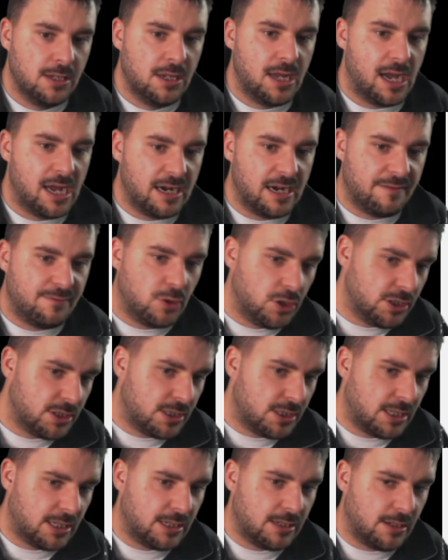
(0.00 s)
And I've noticed
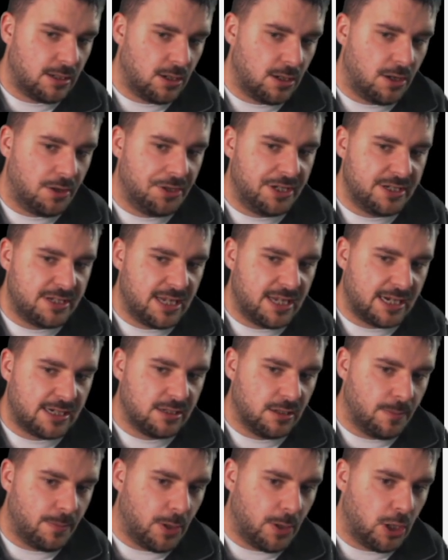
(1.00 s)
that a lot of these decks at
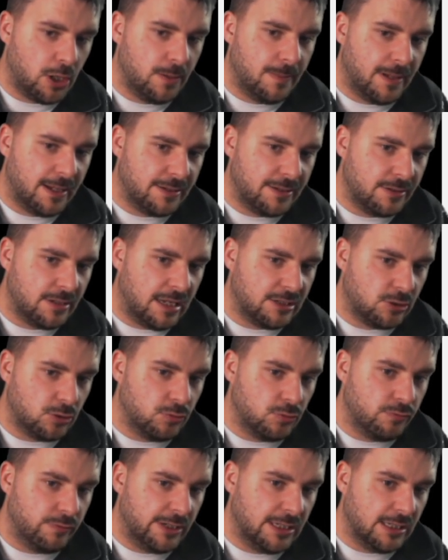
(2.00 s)
the bottom, I do
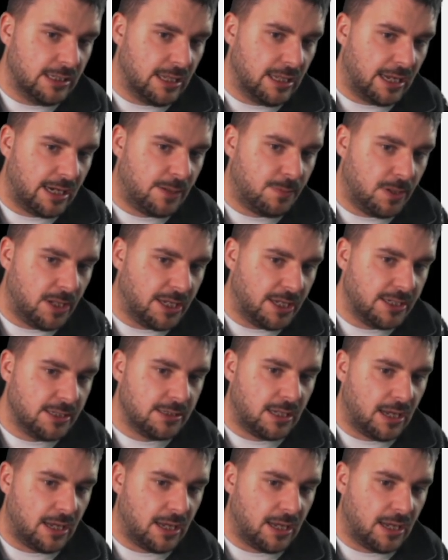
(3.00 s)
really like playing.